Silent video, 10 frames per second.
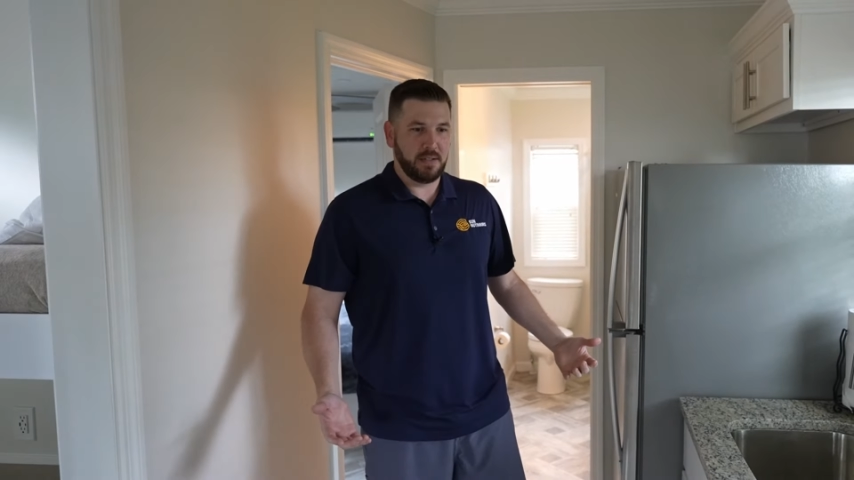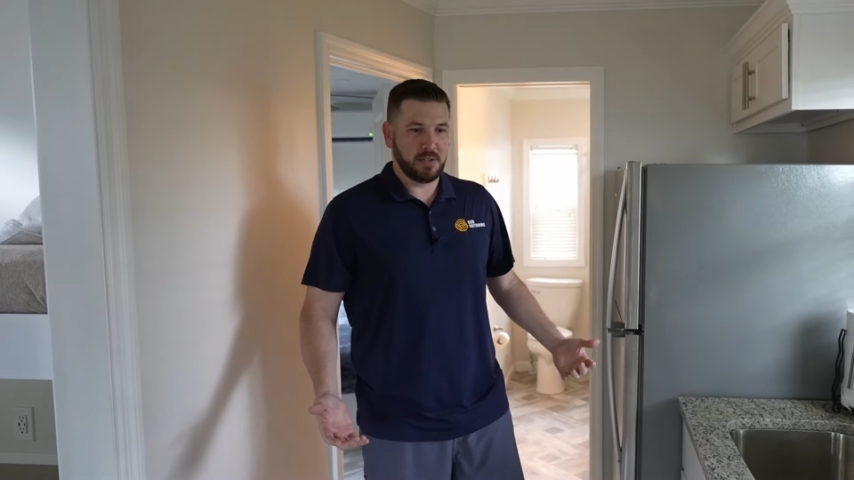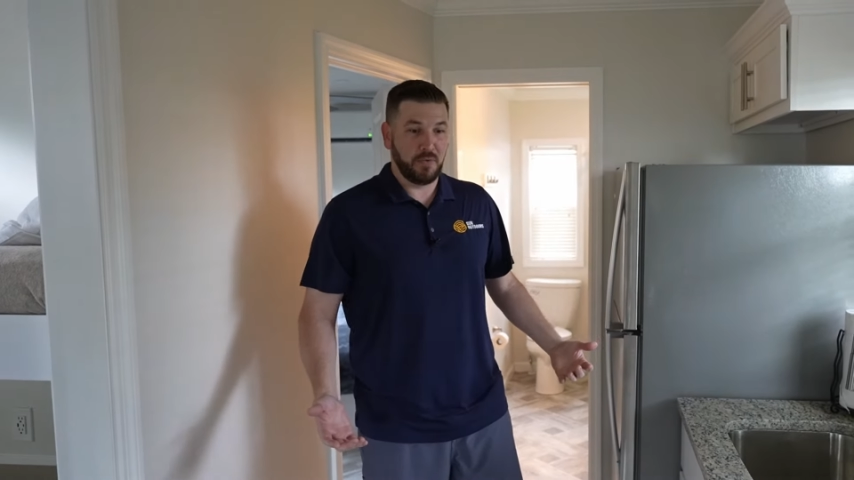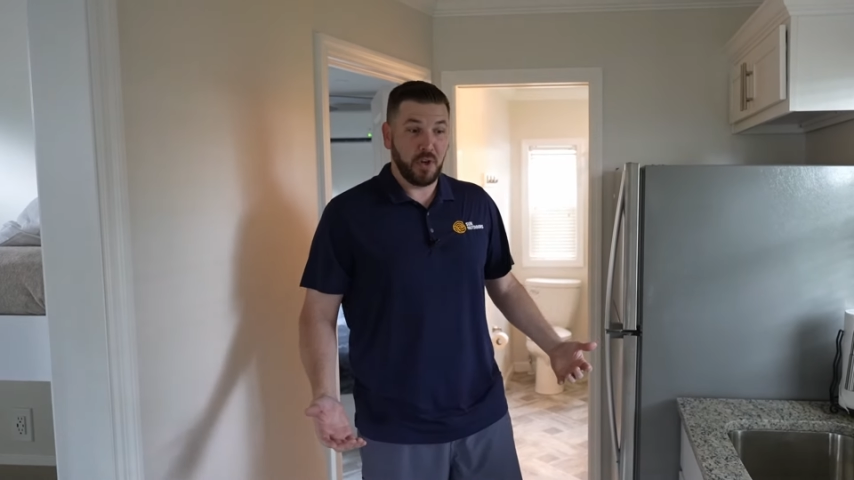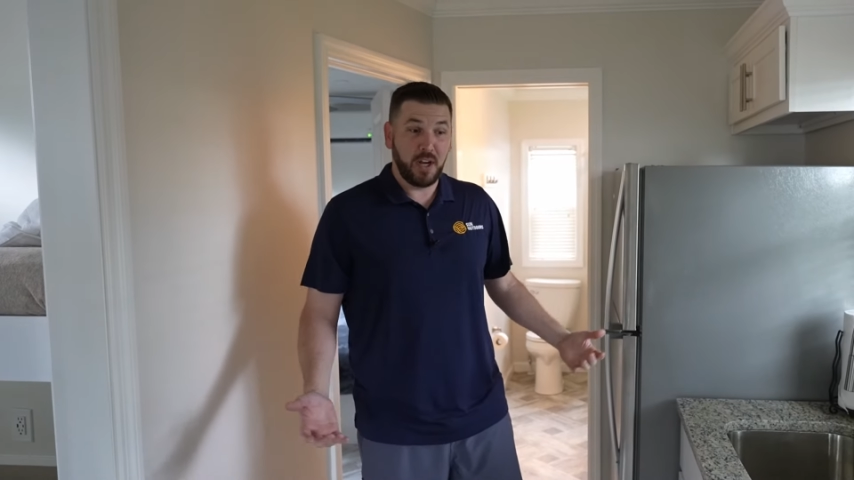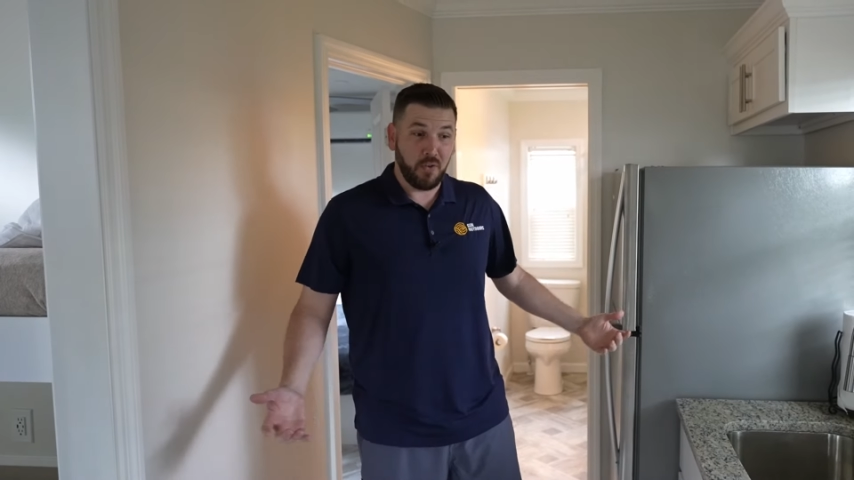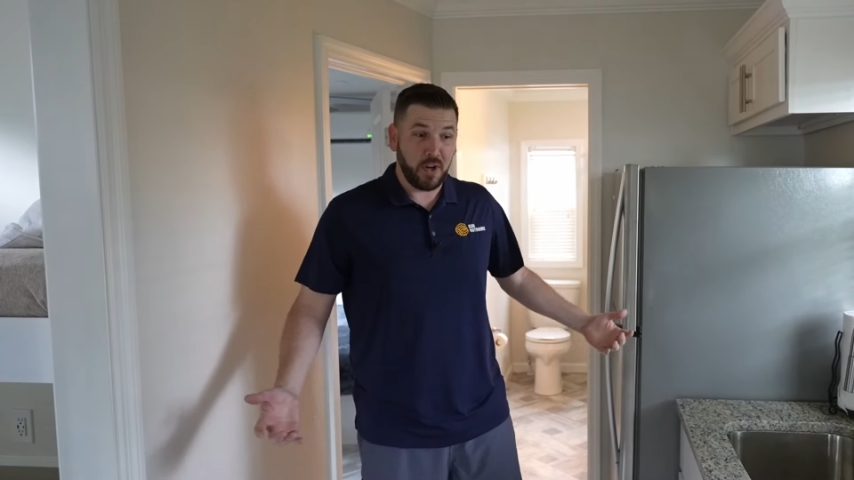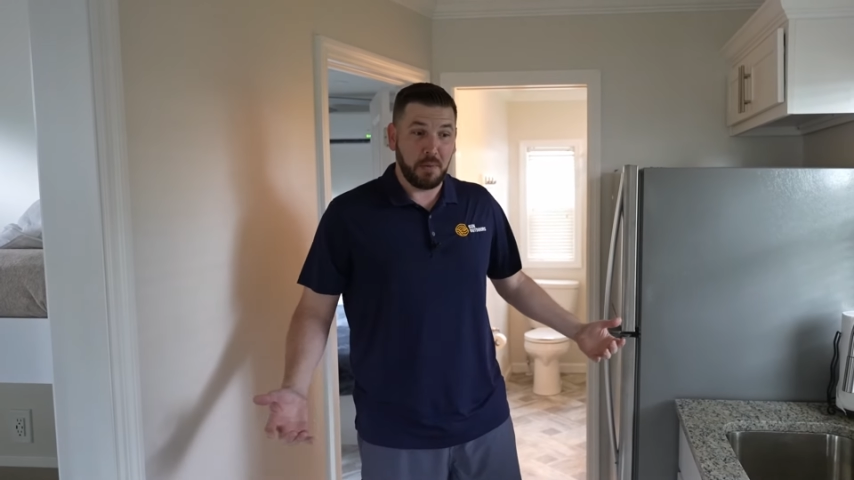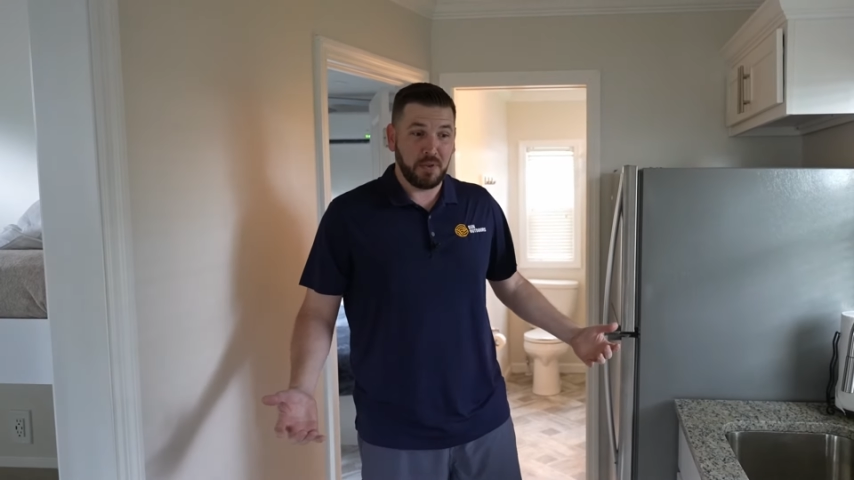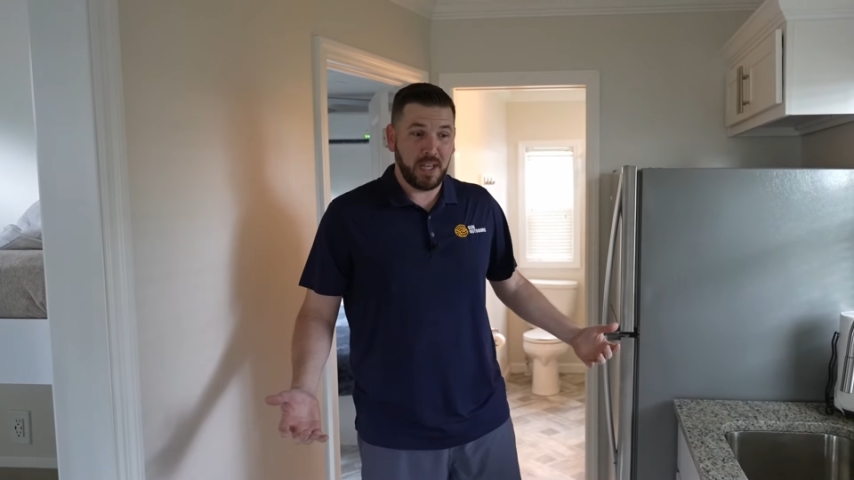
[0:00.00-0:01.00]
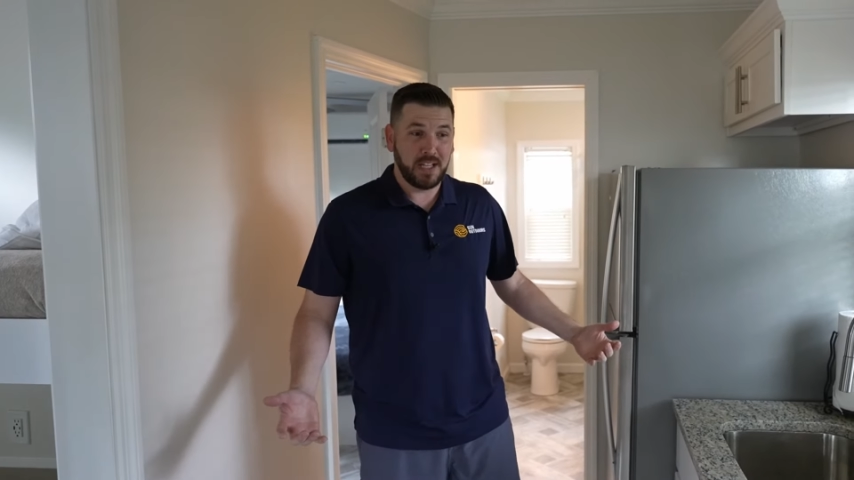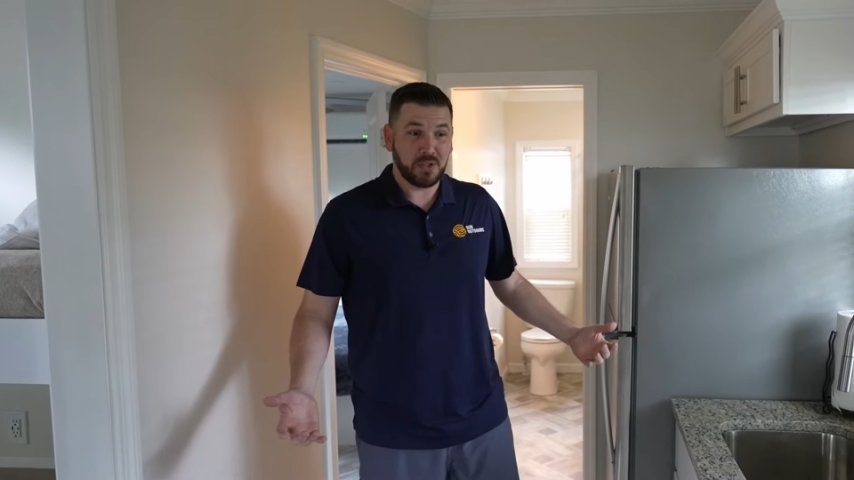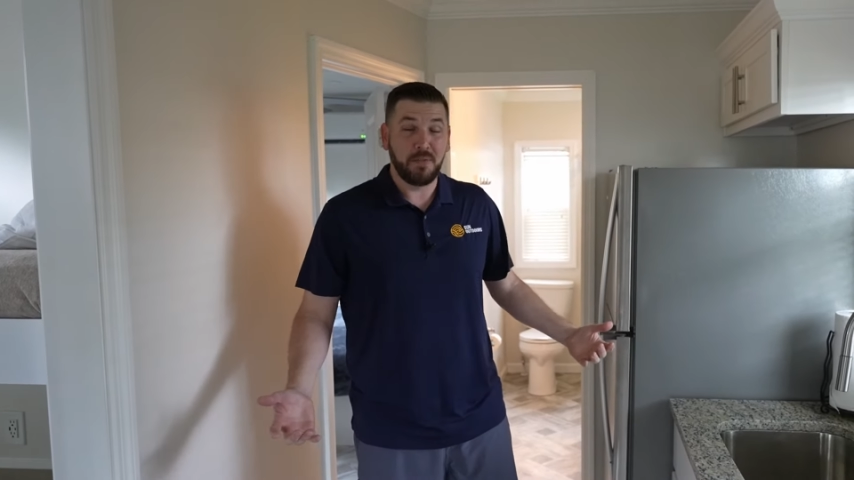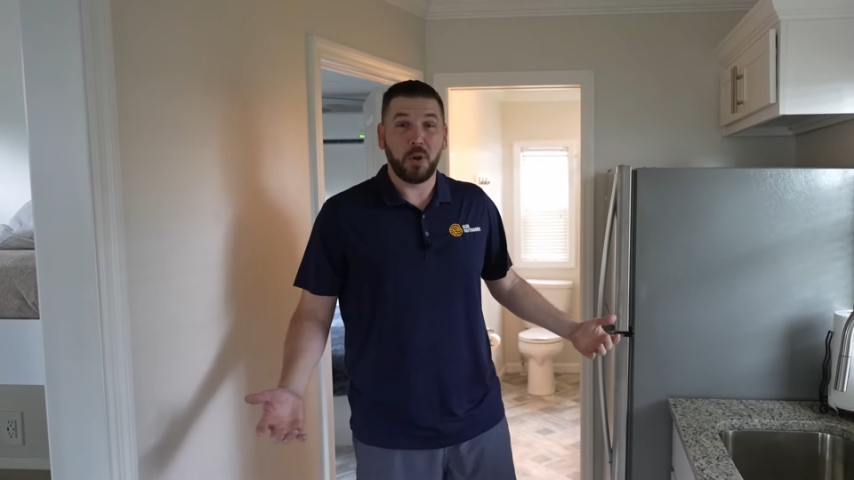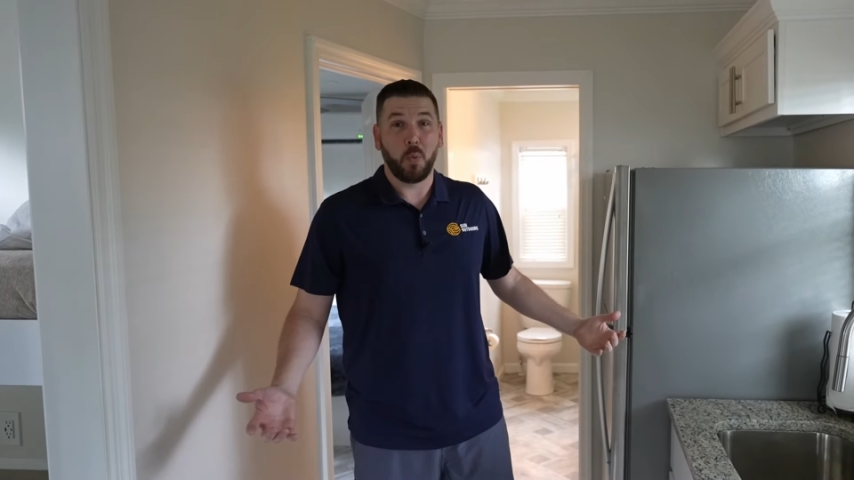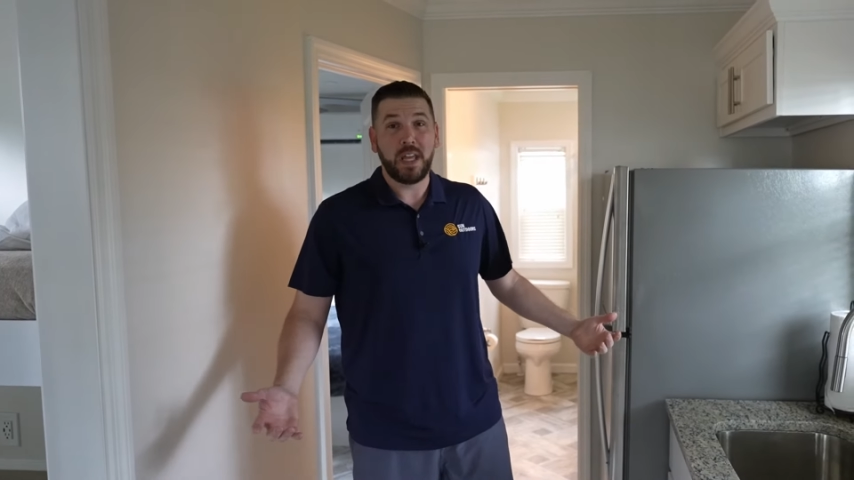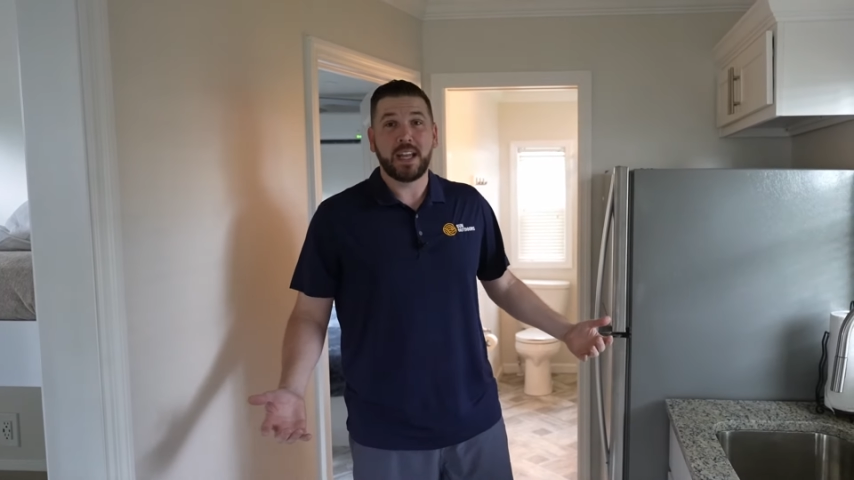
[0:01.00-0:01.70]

So if you're here for a couple days or even a week